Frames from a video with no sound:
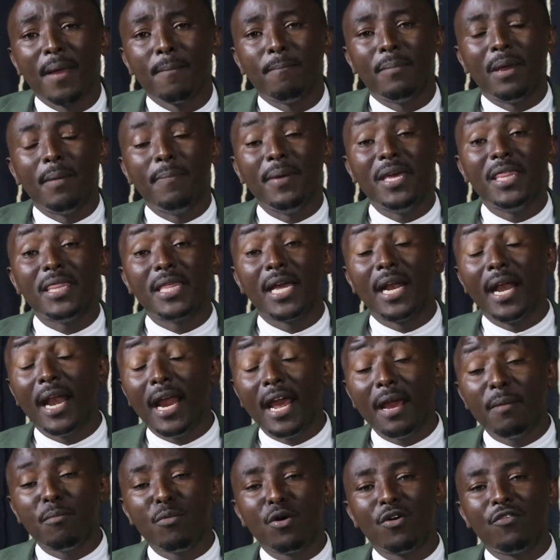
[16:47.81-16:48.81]
Maybe in the
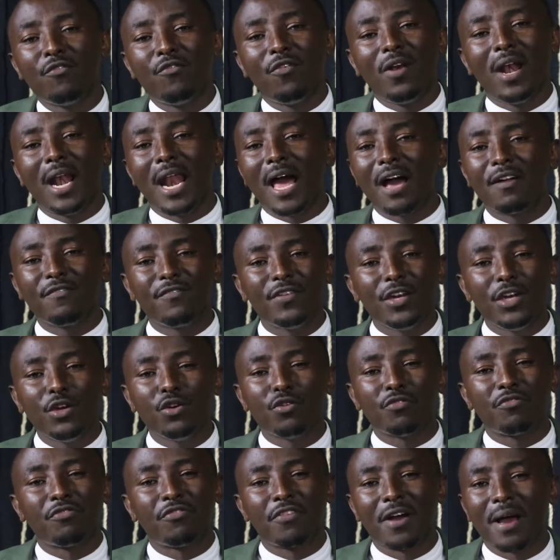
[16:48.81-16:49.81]
name of loving
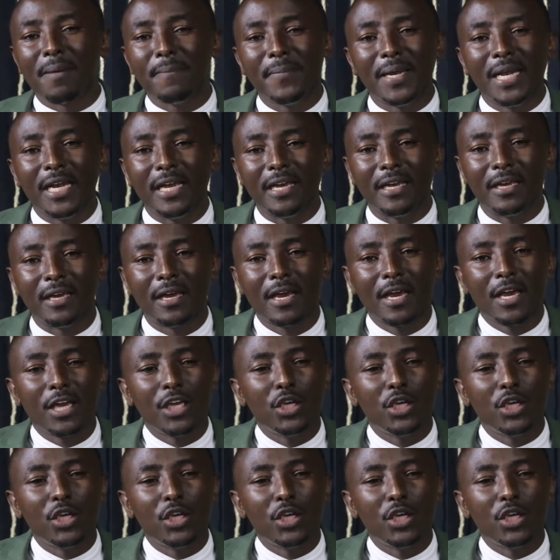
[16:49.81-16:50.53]
your family,